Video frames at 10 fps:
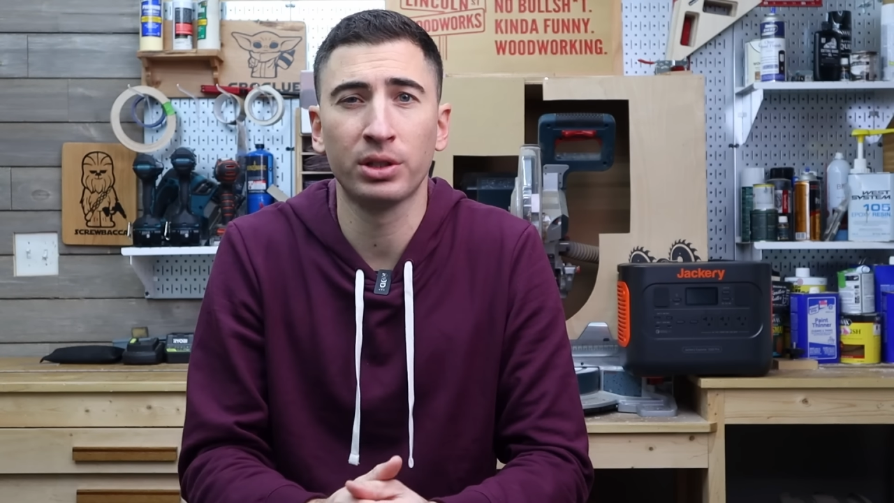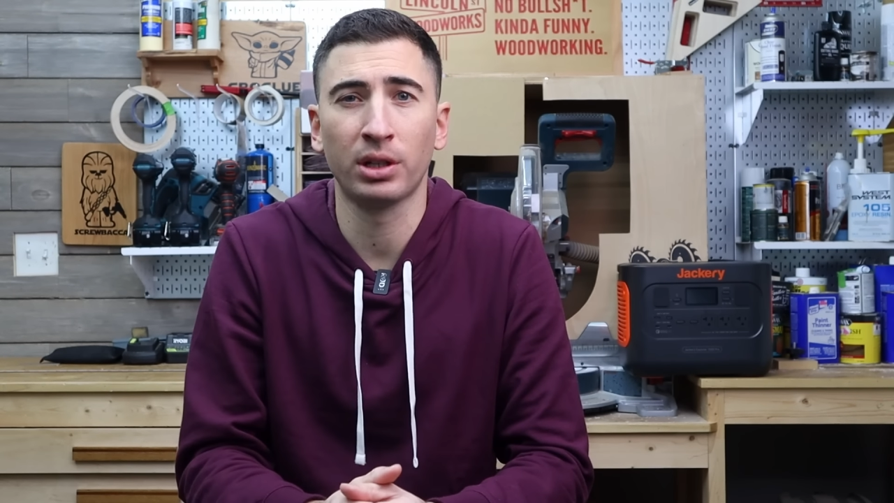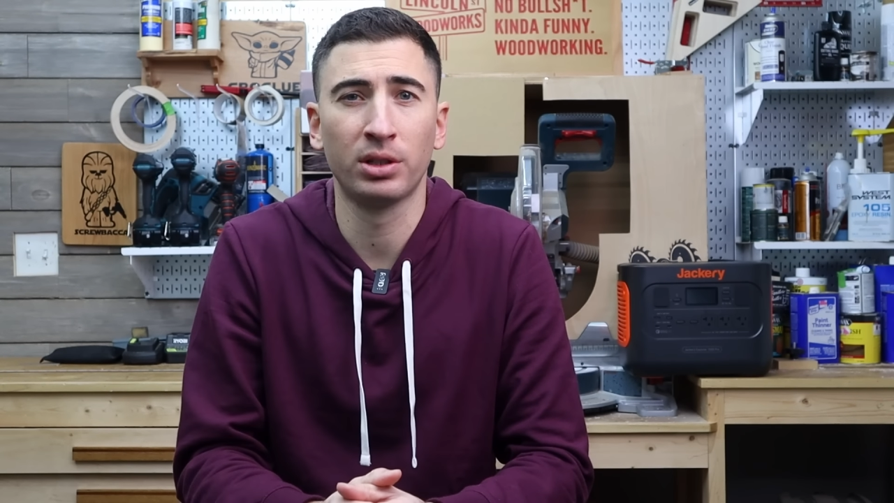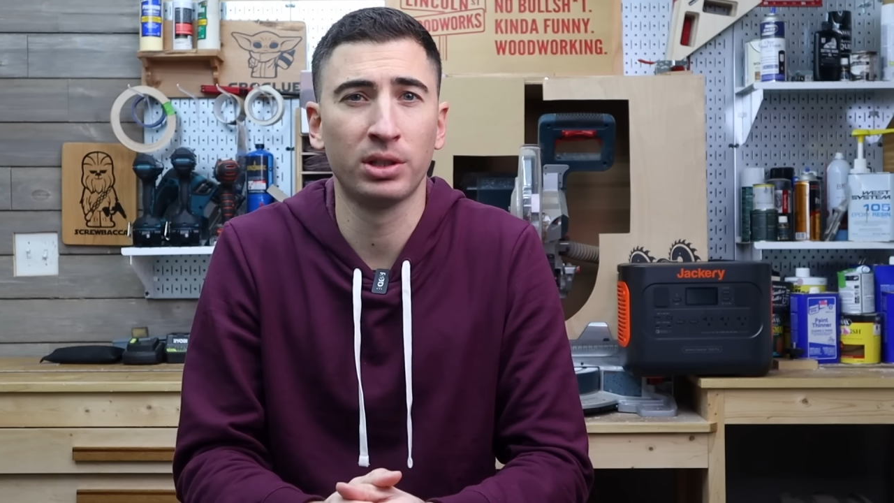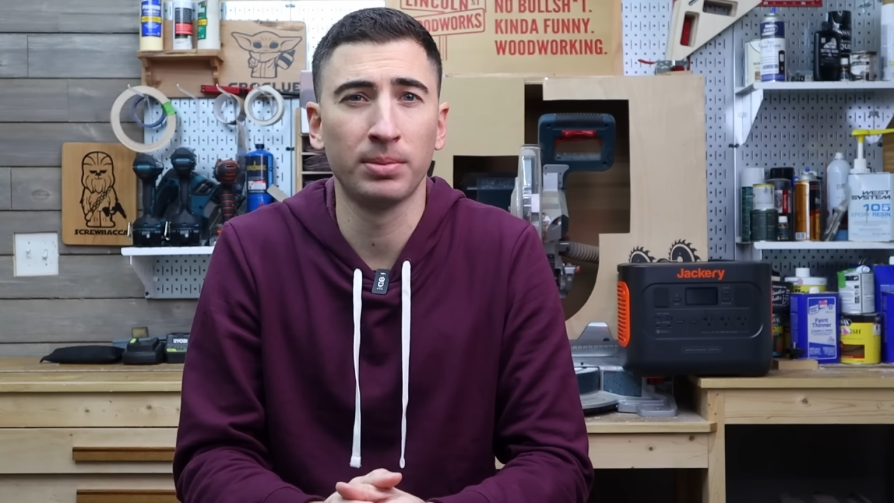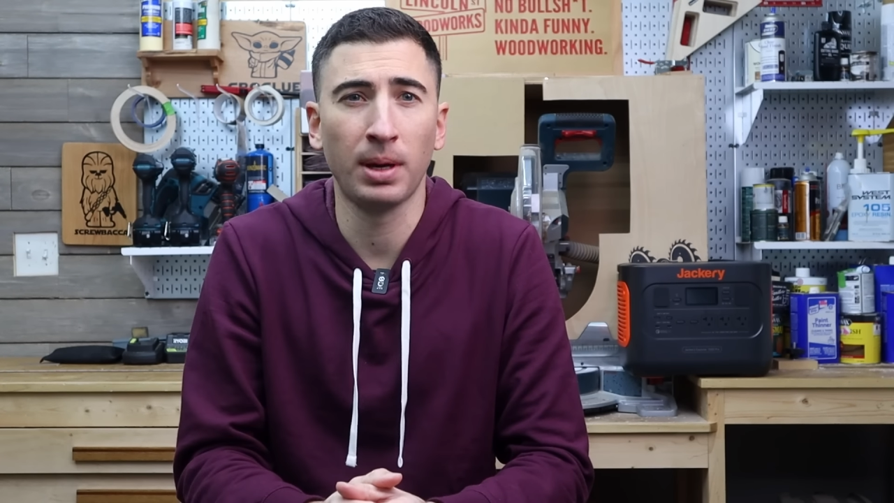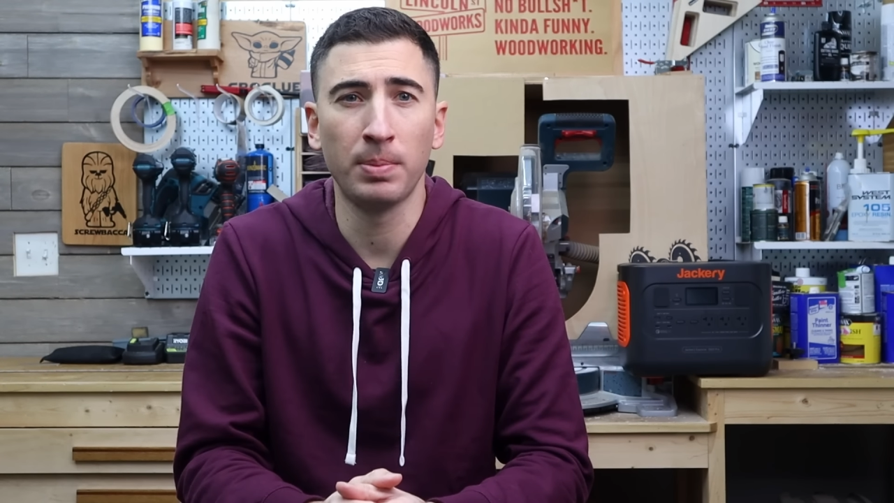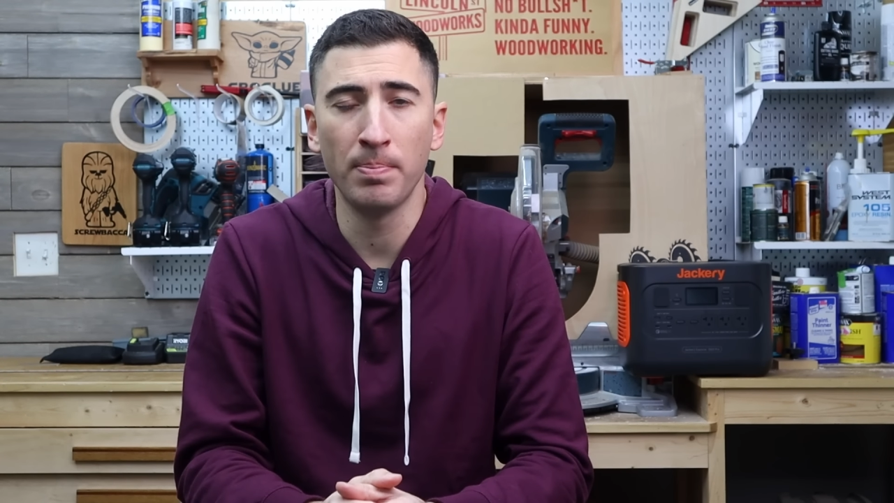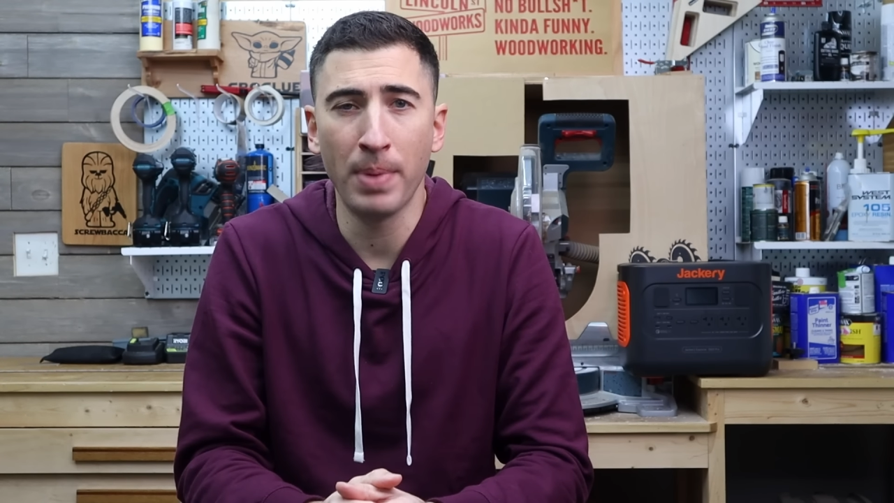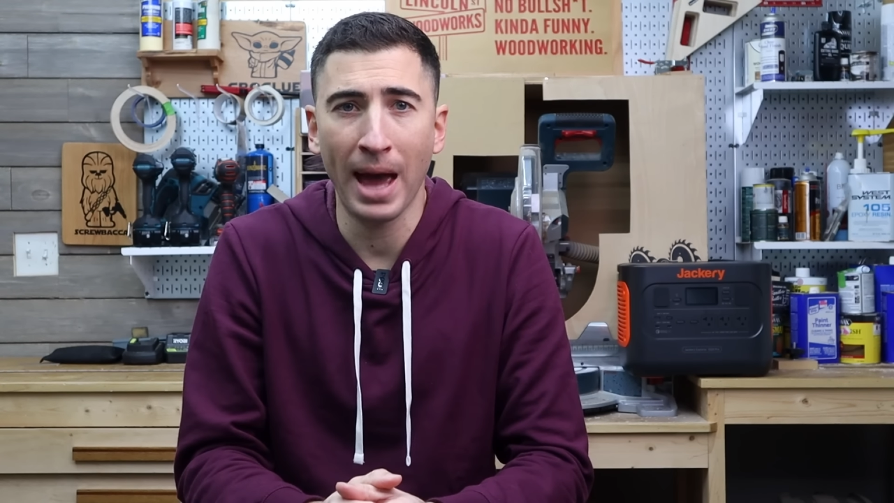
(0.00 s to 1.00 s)
stuck to some
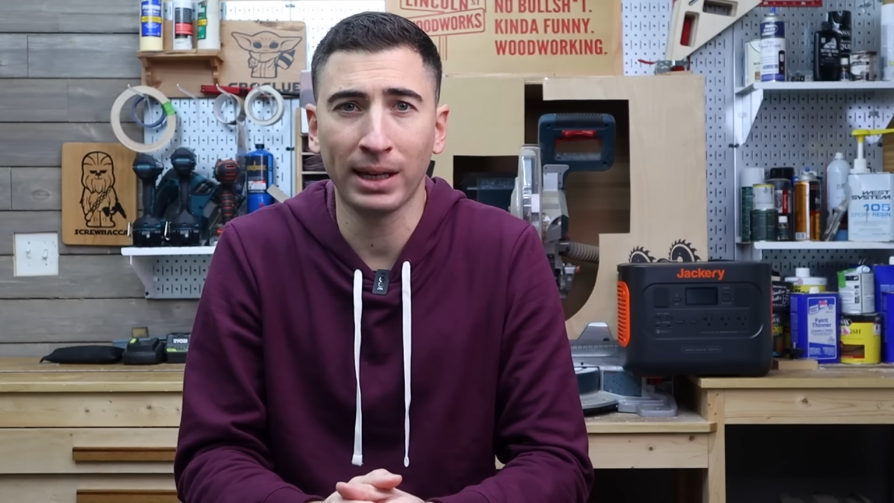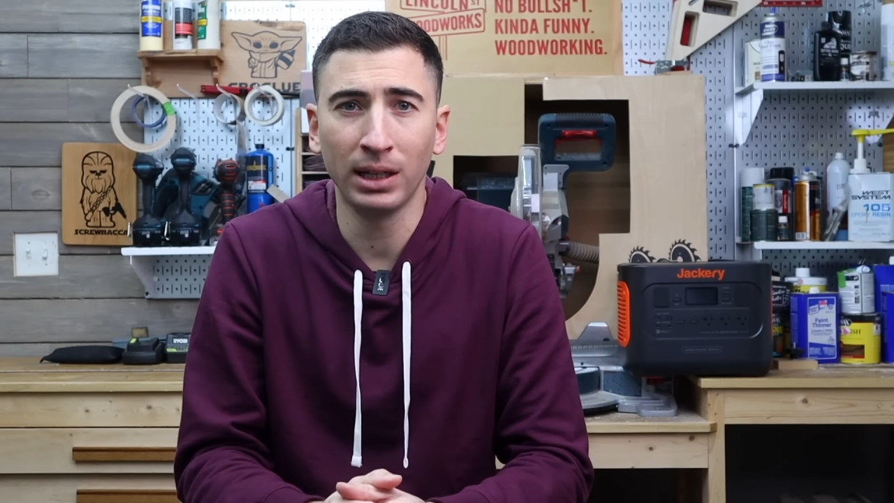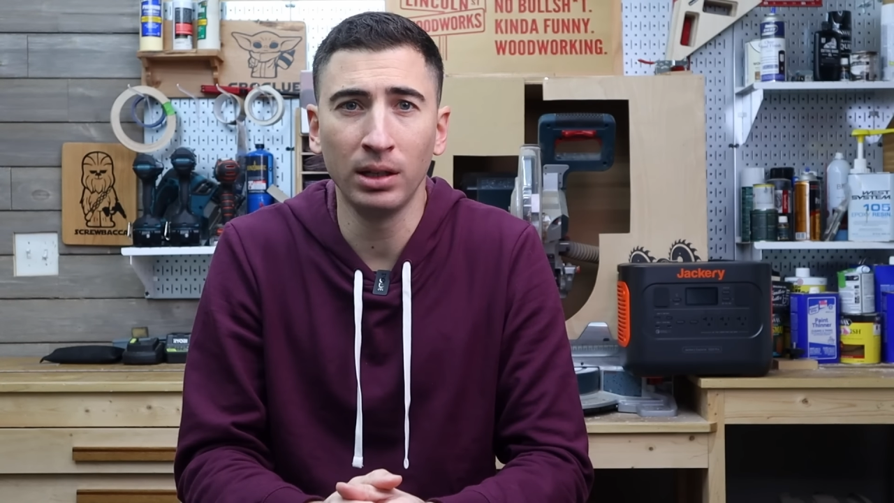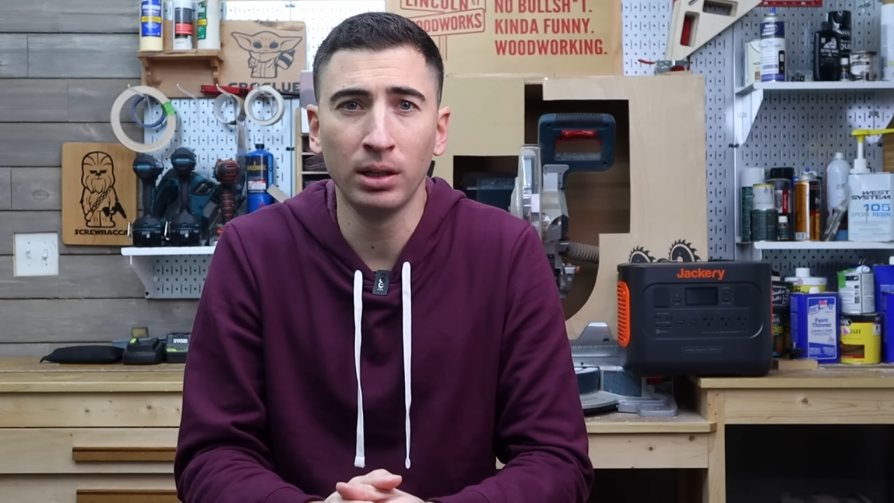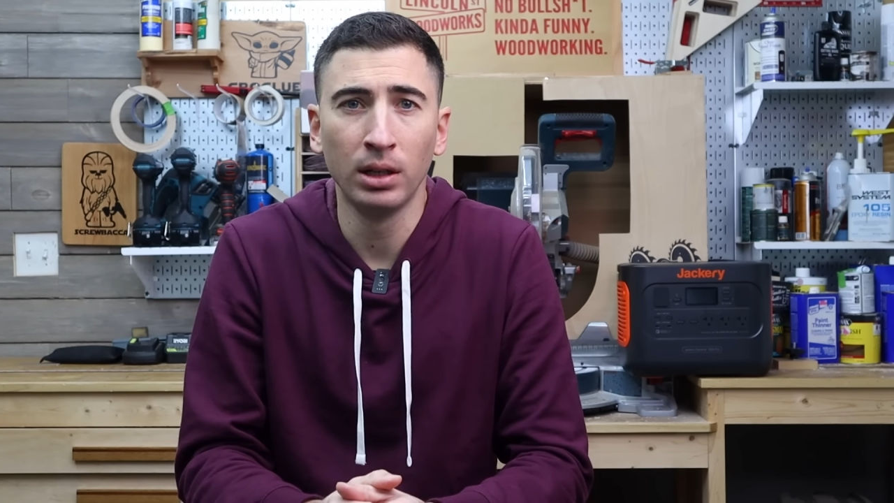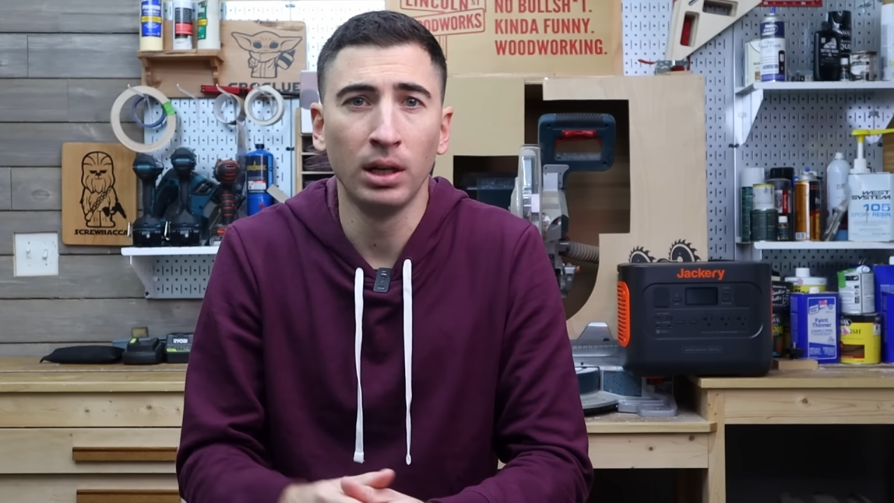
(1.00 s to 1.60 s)
type of backing,